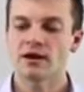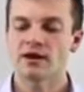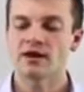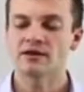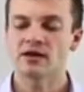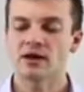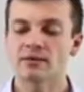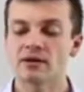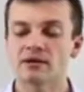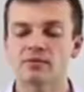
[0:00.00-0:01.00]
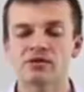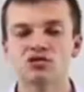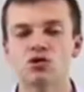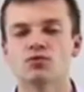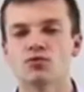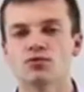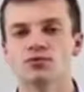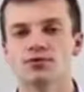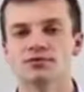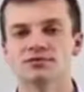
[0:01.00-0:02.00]
going to show
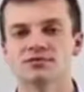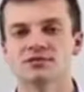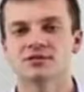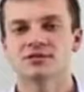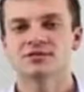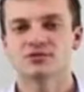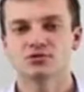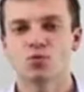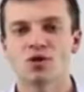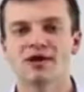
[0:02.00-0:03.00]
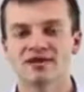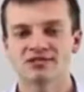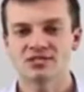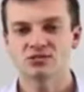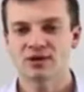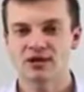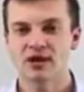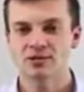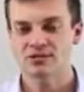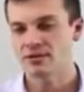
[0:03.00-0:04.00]
you there is one agency,
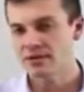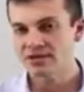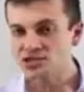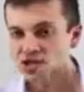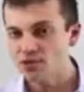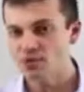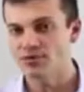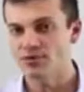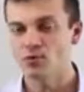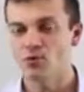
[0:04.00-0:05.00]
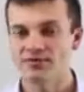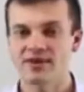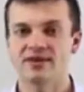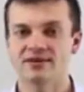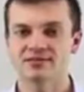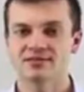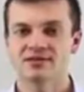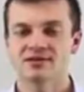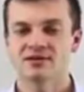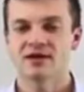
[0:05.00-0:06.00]
to my knowledge, and I'm going to share with you what that
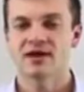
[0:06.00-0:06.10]
is.